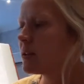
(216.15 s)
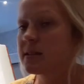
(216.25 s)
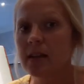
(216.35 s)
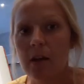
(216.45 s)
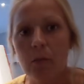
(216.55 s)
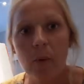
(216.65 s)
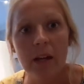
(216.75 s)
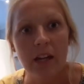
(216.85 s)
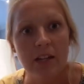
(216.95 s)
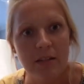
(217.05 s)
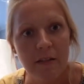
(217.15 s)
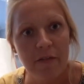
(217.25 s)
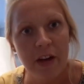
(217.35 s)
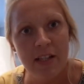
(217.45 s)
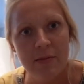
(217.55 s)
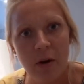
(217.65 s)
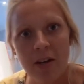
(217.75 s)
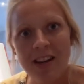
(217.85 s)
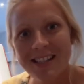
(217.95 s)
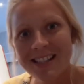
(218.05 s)
So we're going to do the first
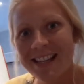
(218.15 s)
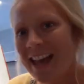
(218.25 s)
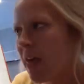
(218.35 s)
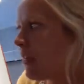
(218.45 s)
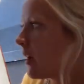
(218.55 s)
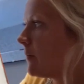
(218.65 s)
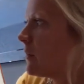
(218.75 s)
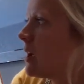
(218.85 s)
one together.